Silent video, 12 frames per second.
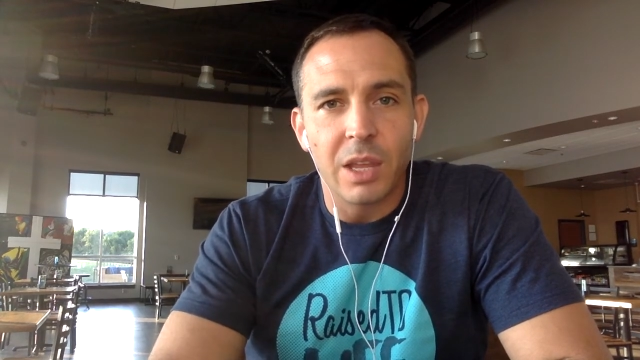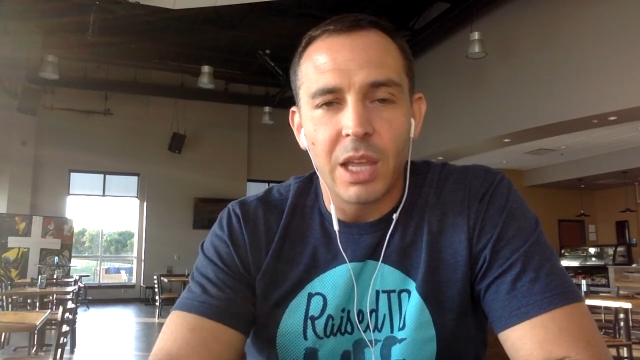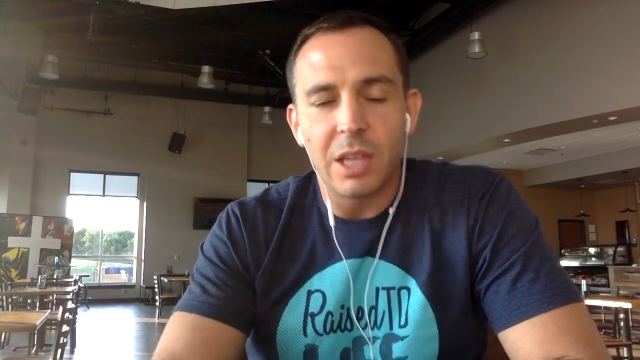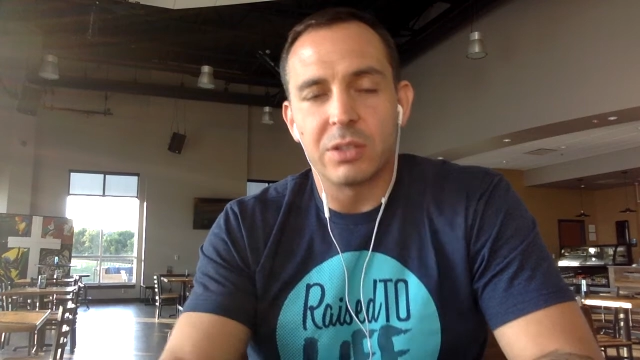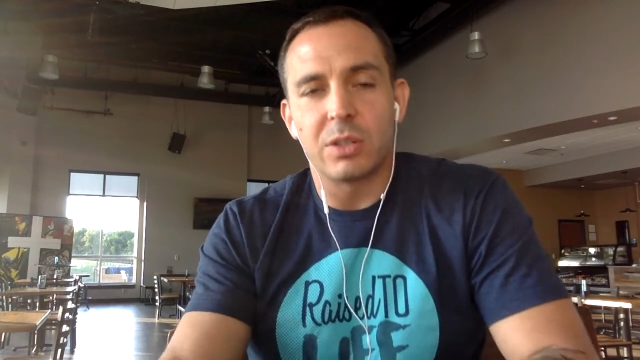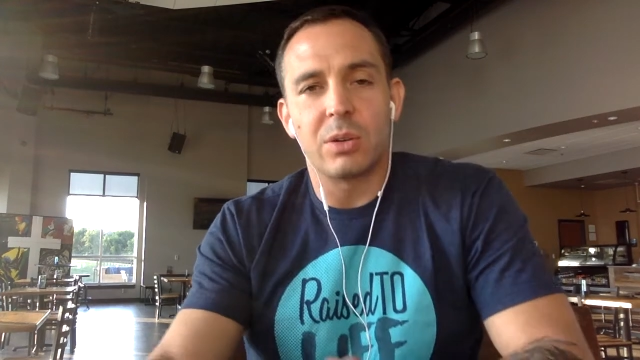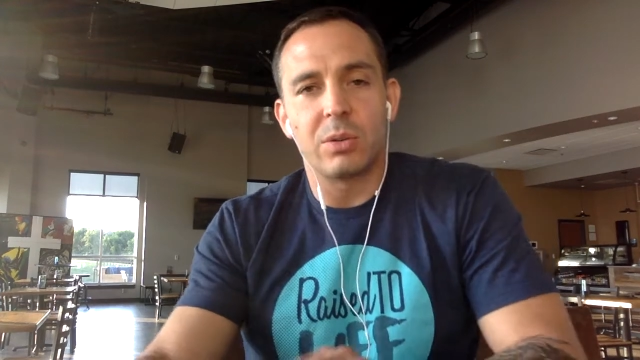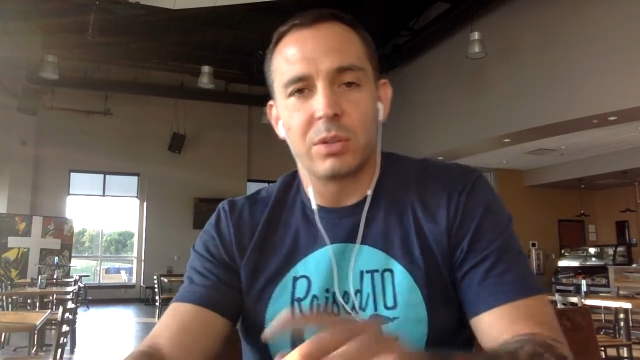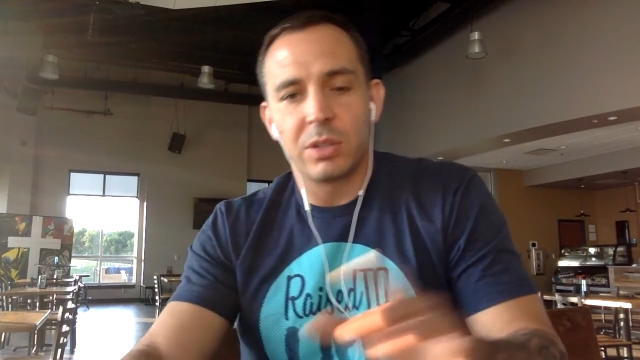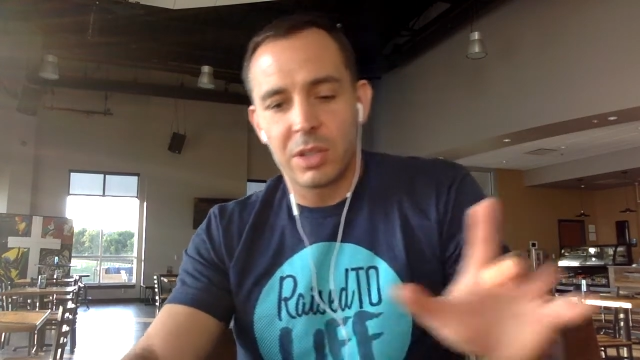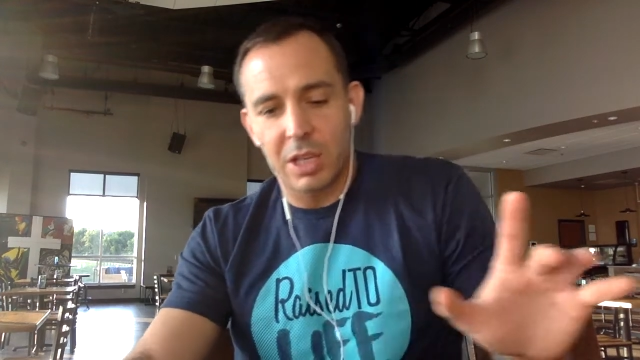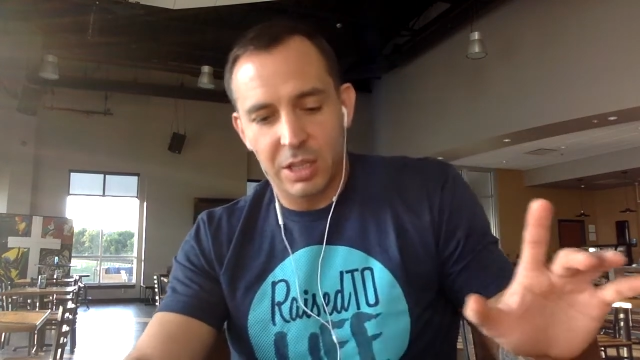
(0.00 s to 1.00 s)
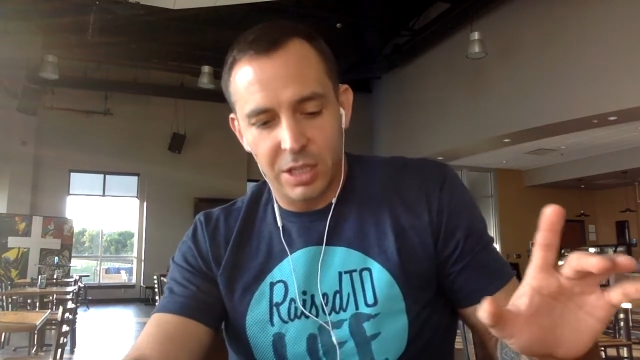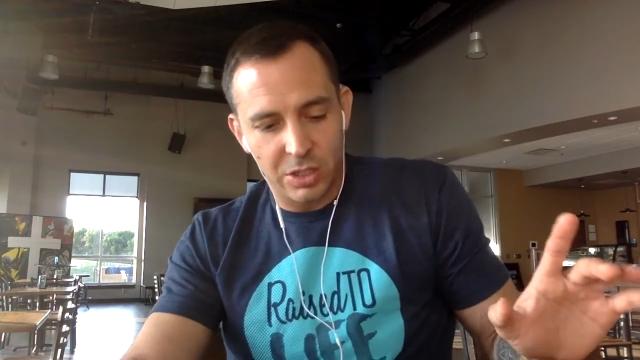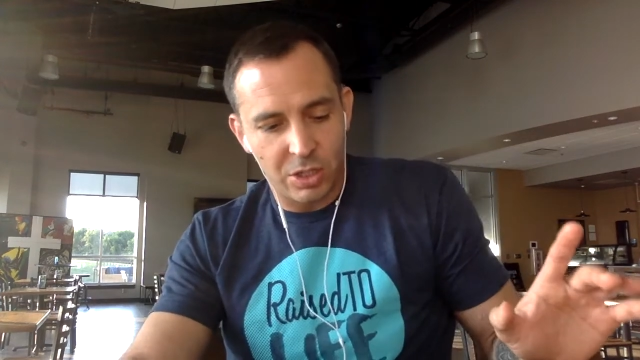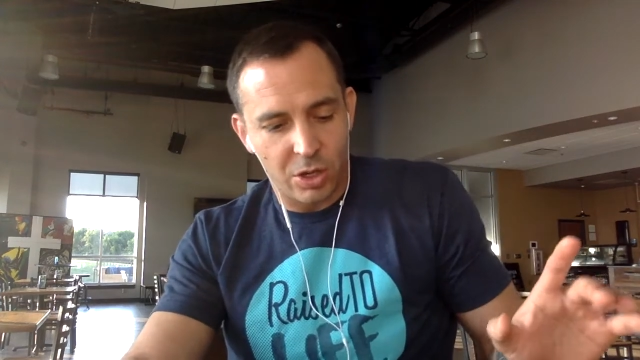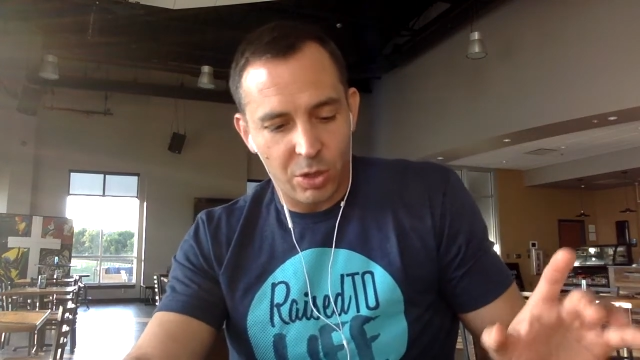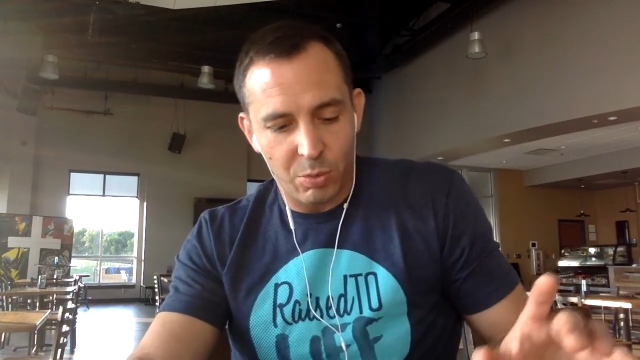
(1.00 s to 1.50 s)
And so that's
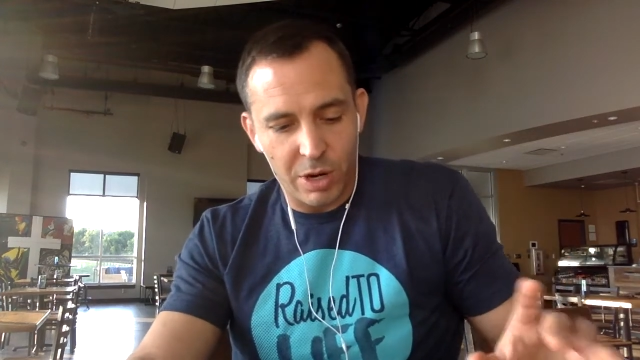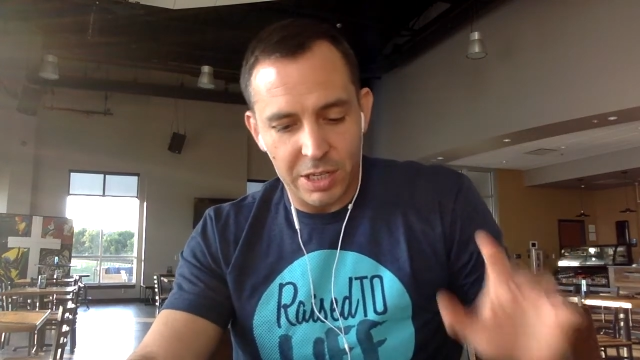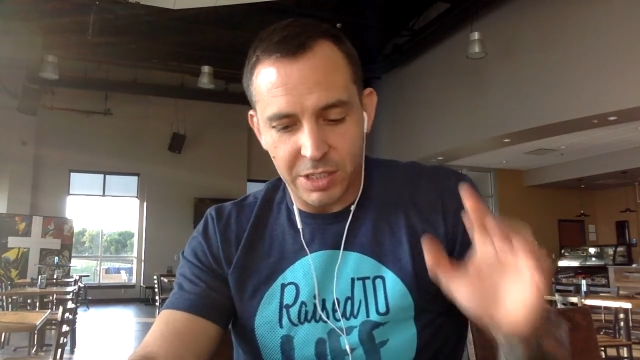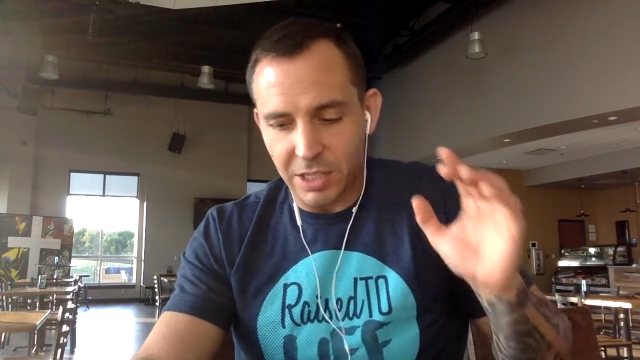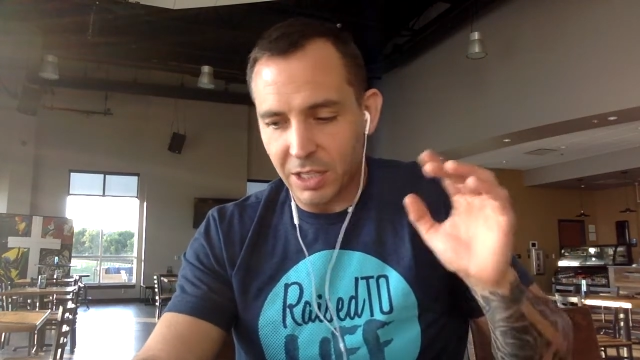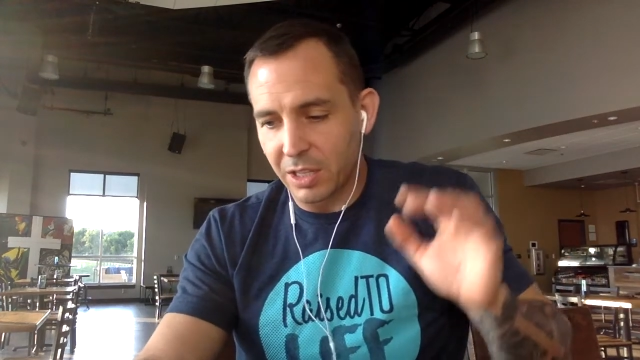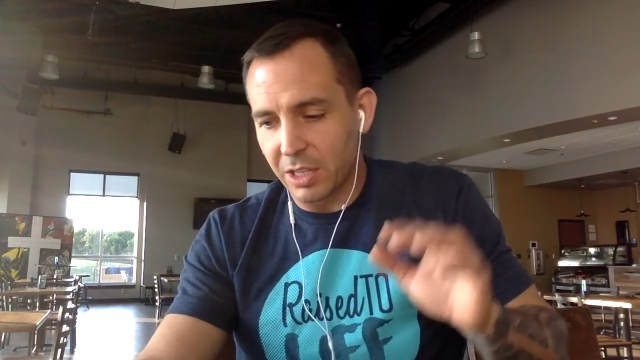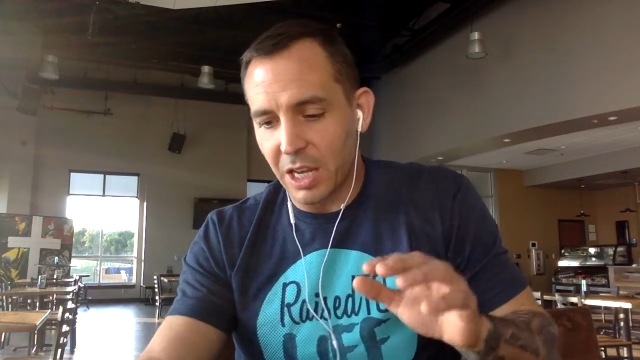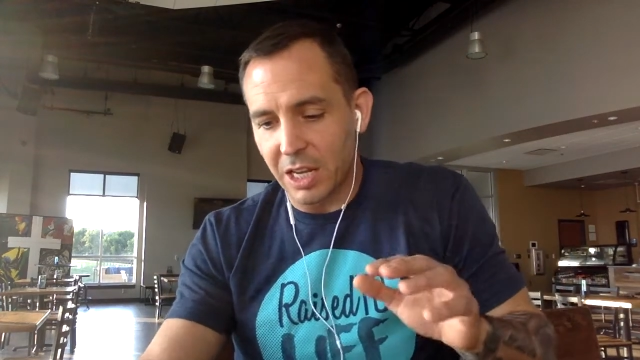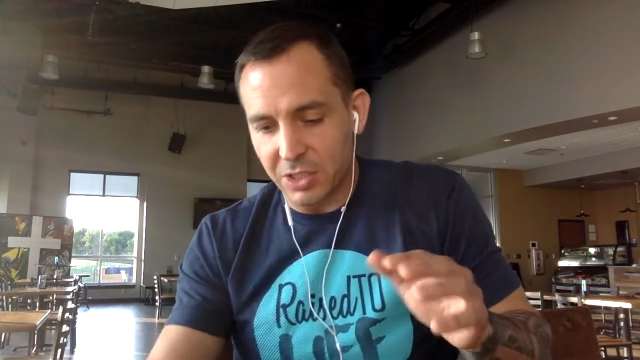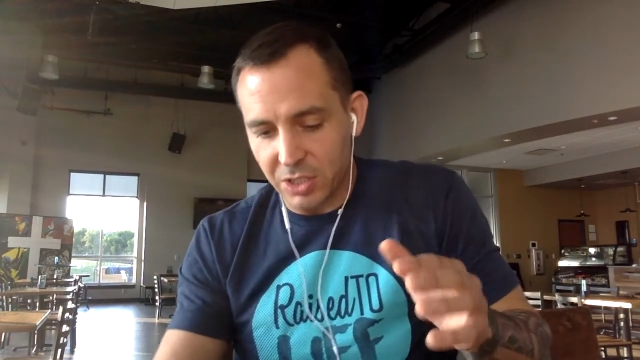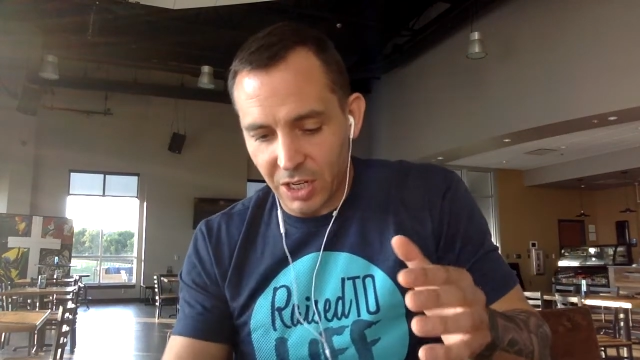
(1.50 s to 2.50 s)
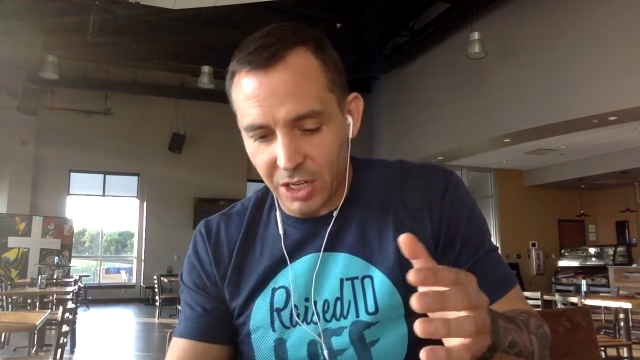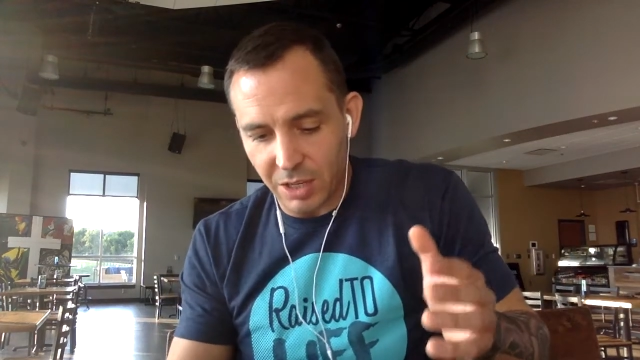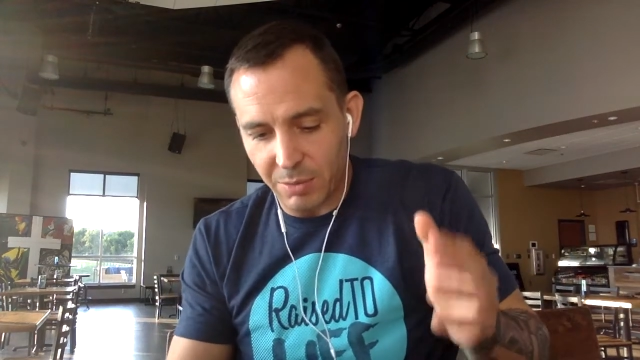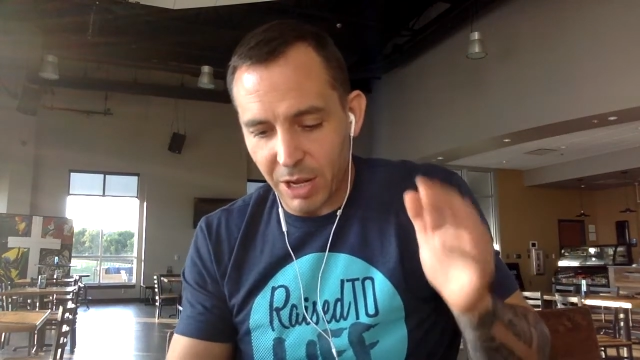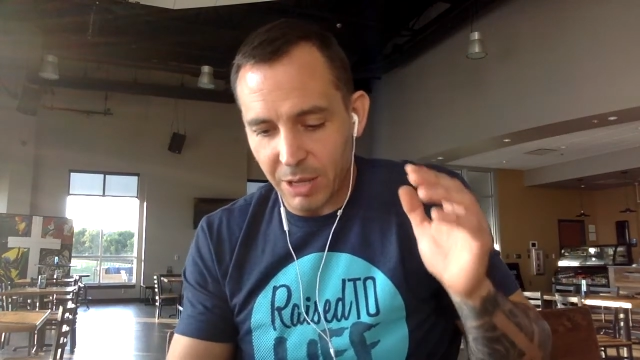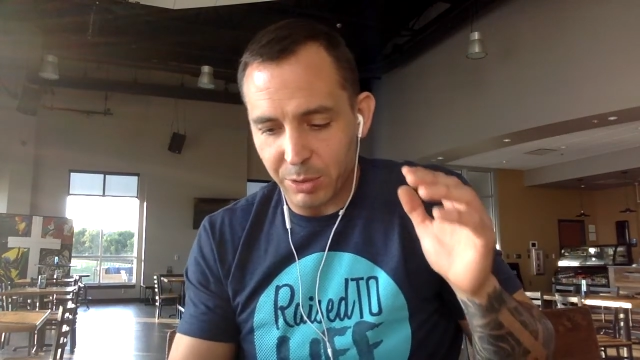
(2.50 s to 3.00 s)
a good way to kind of study
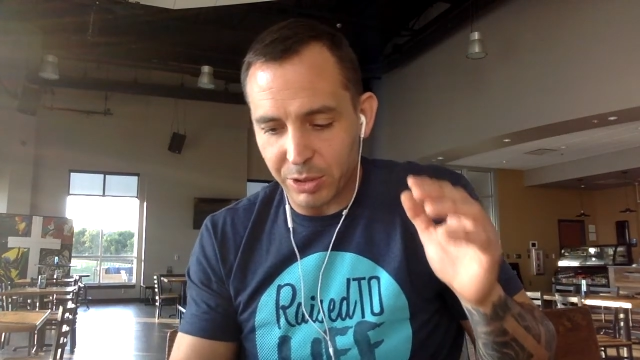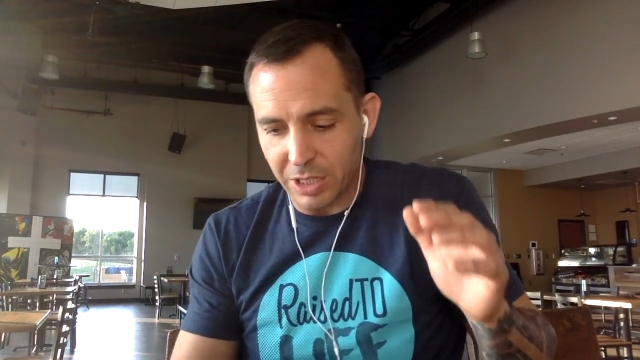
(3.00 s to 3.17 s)
the Bible,